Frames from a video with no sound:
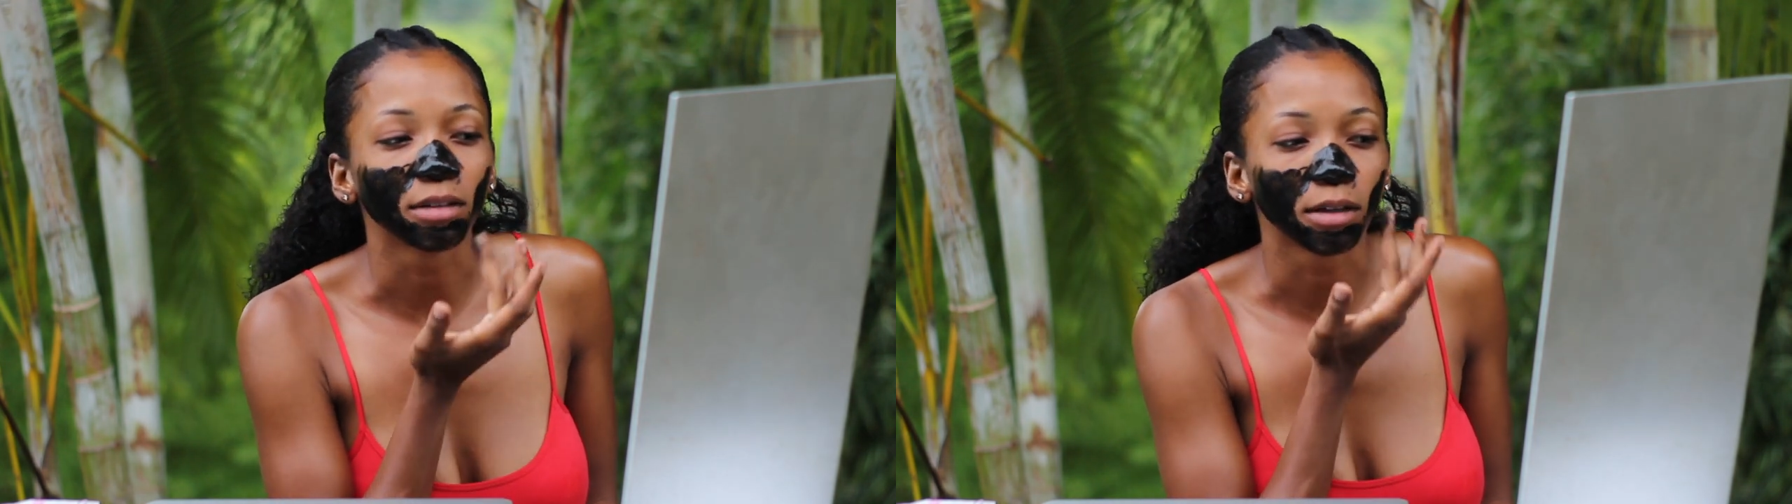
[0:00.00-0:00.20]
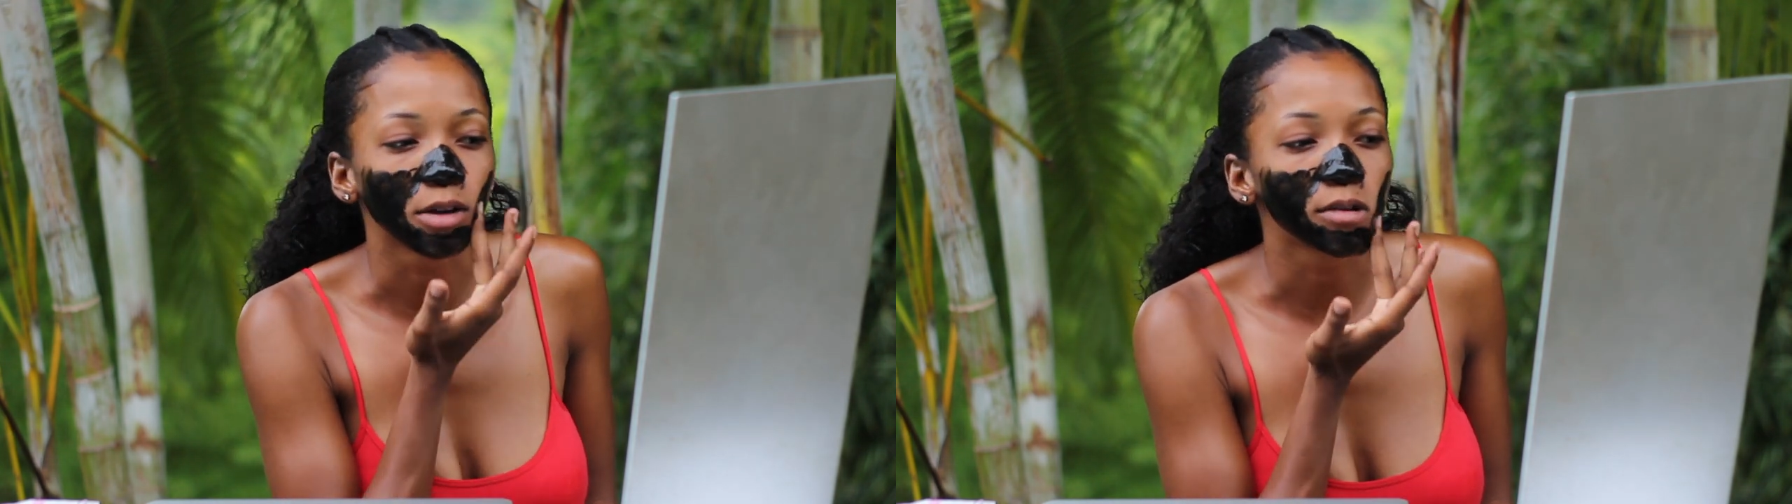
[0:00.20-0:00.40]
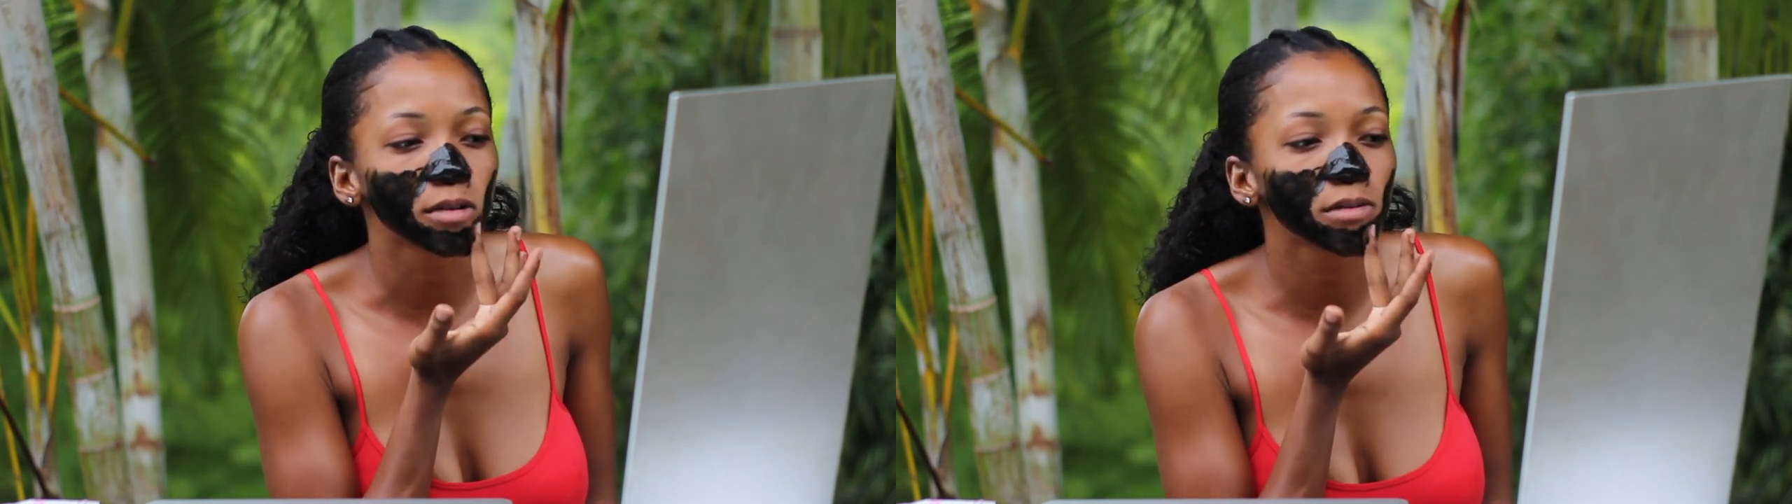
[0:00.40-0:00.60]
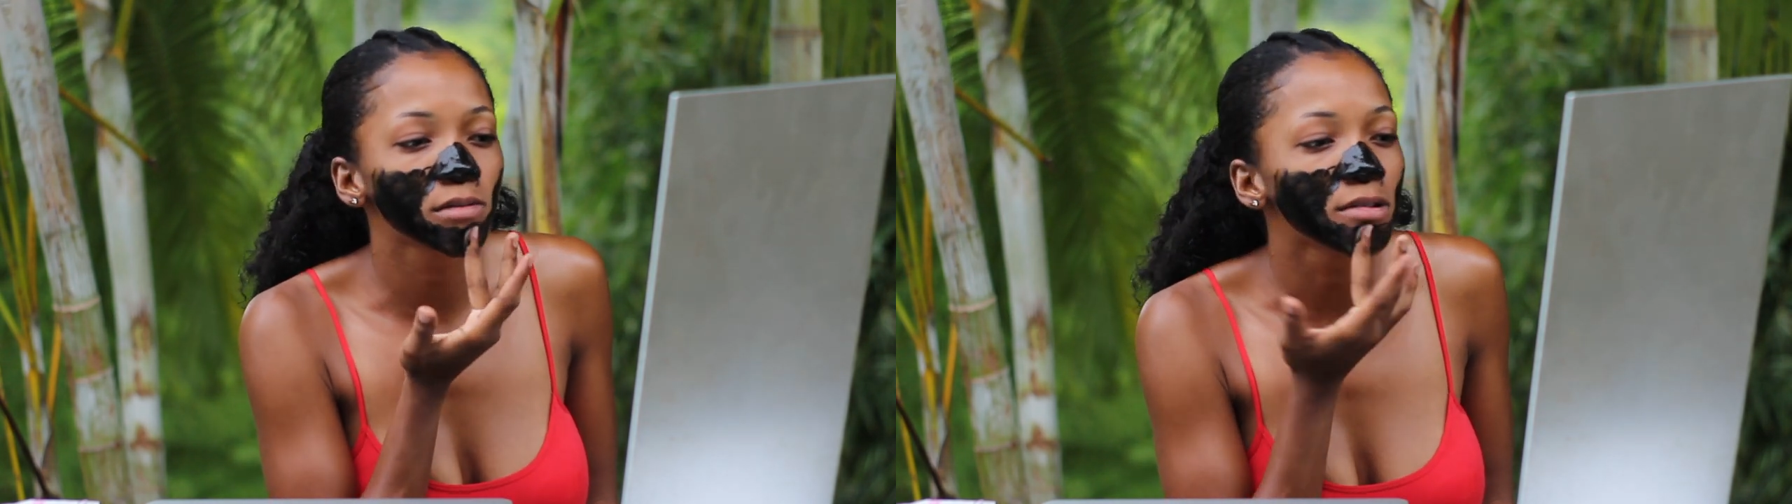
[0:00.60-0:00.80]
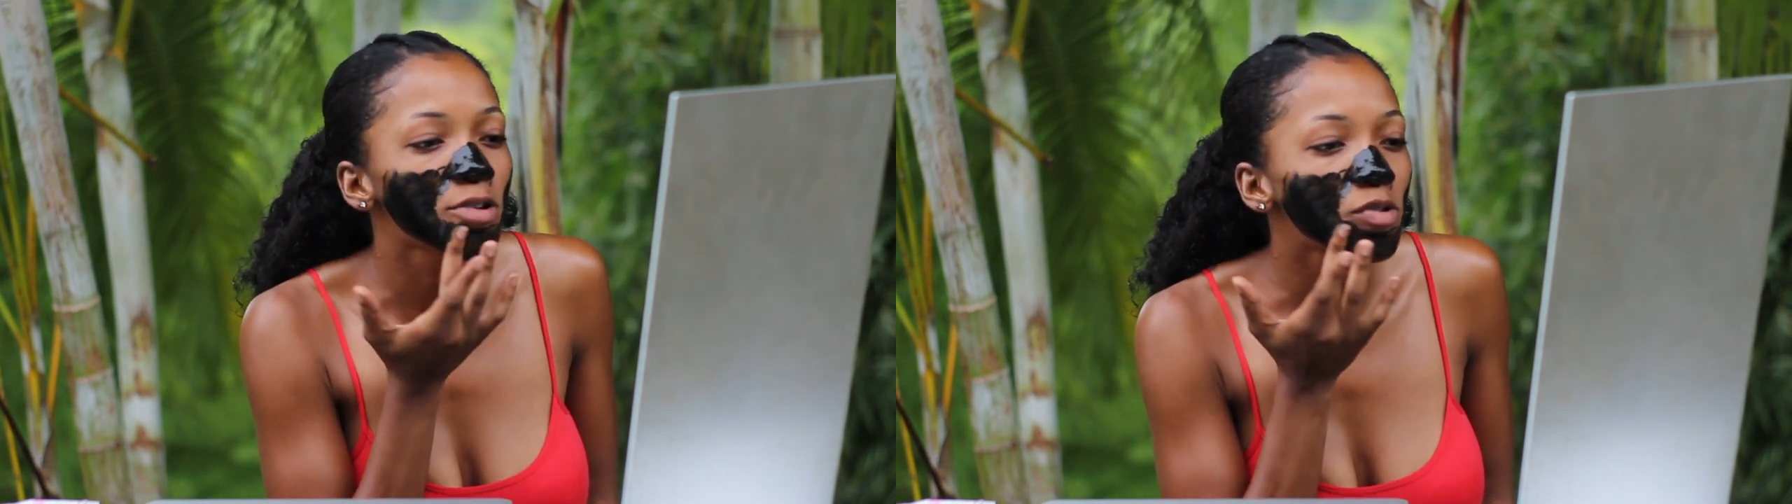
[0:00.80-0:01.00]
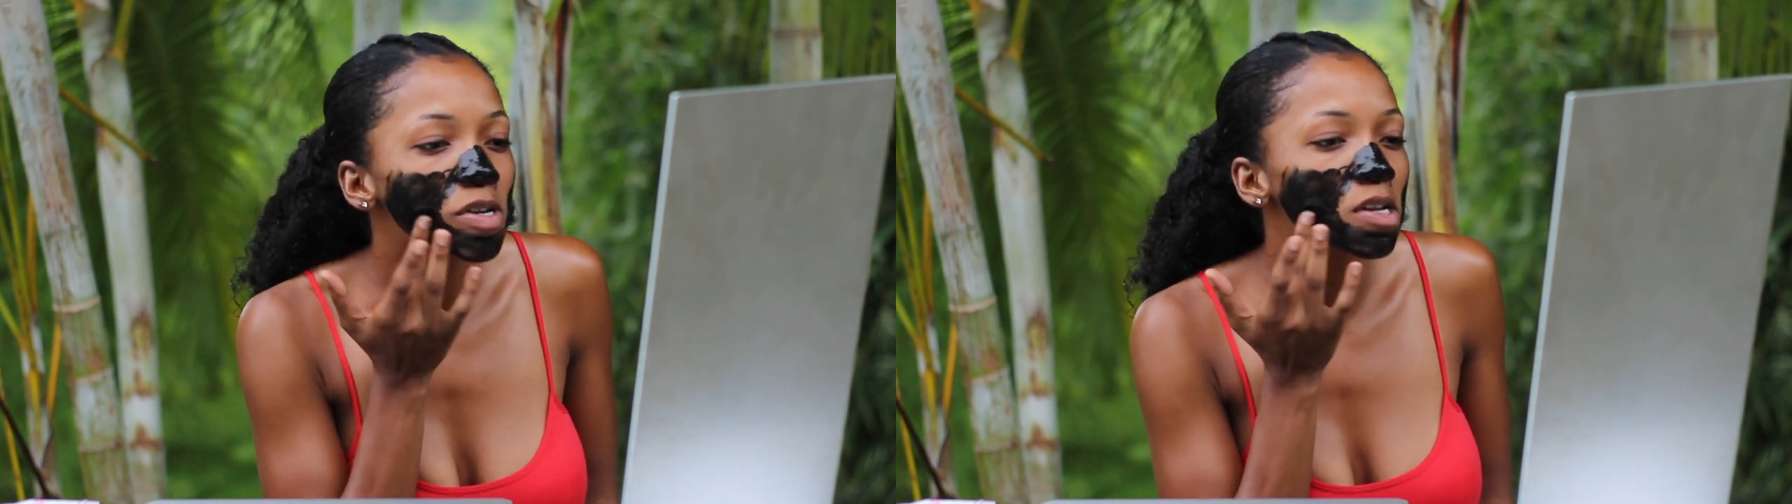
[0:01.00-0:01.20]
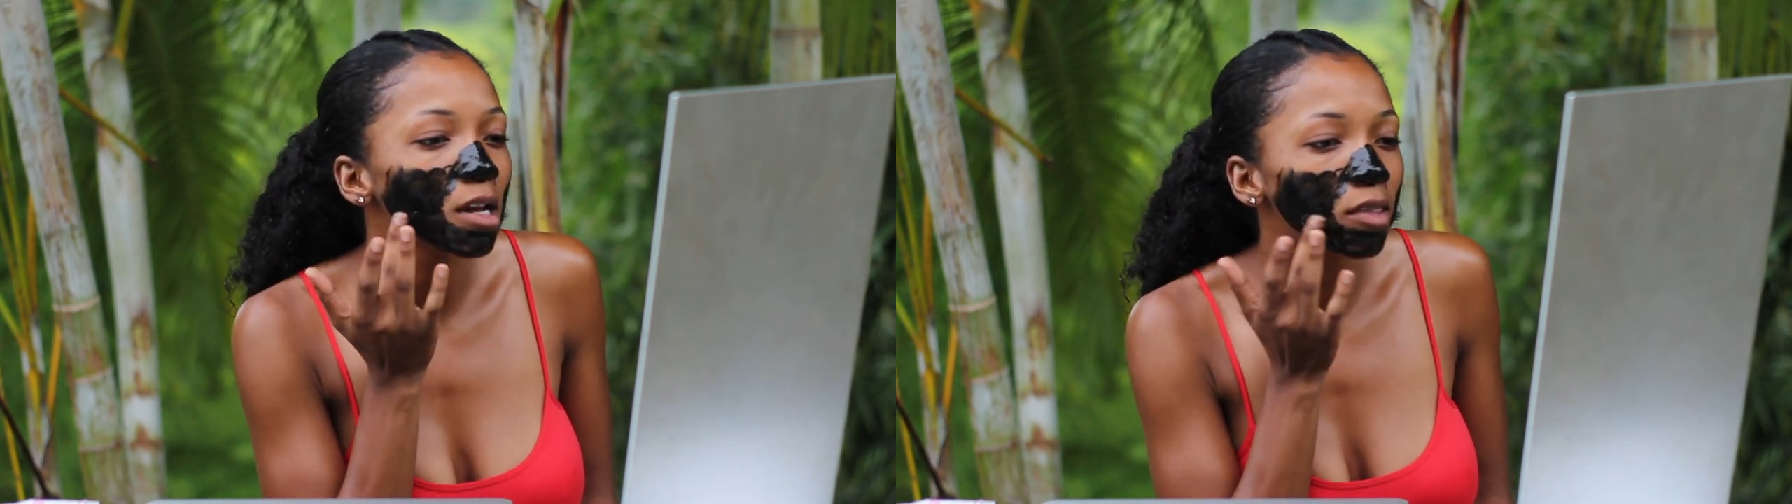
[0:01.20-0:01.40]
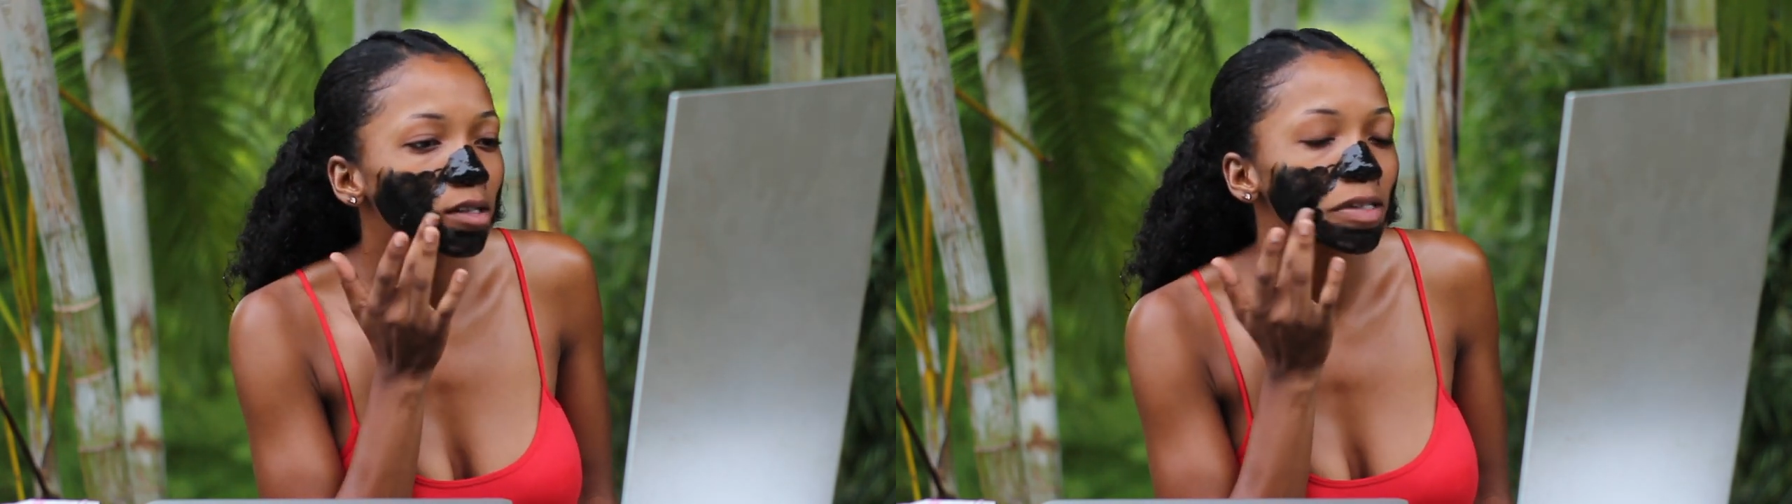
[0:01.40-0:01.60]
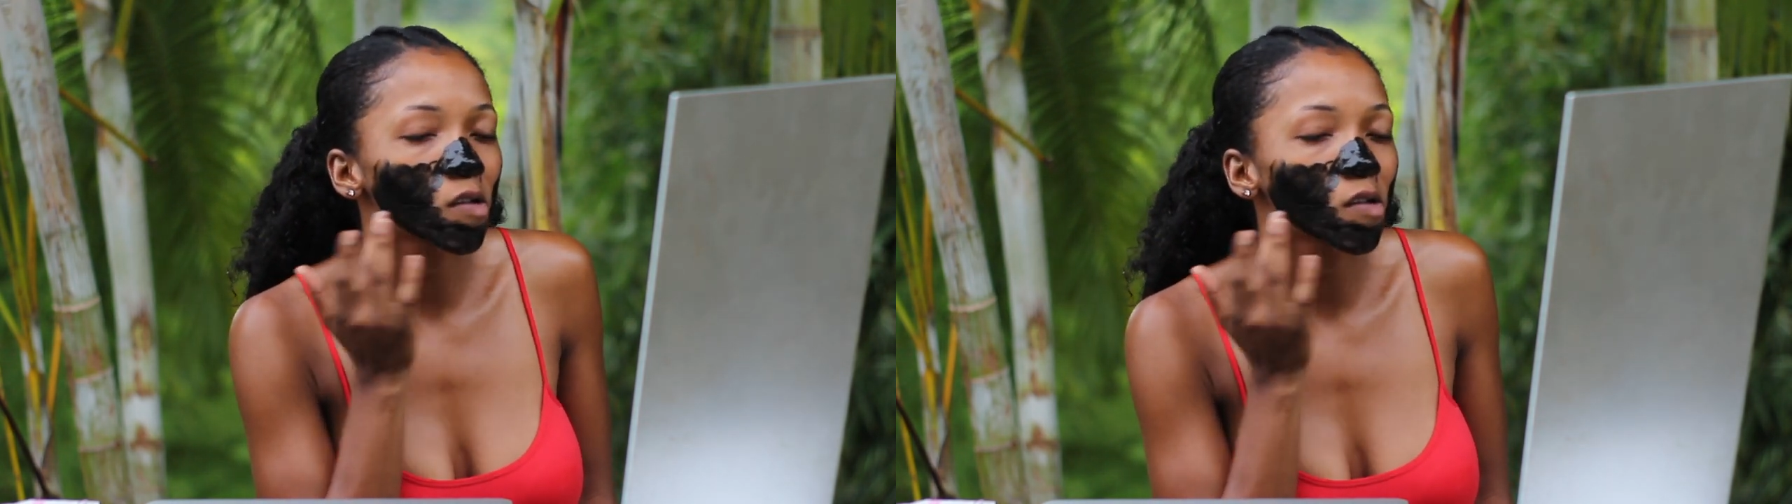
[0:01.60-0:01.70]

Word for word: Like no one, no one and nothing's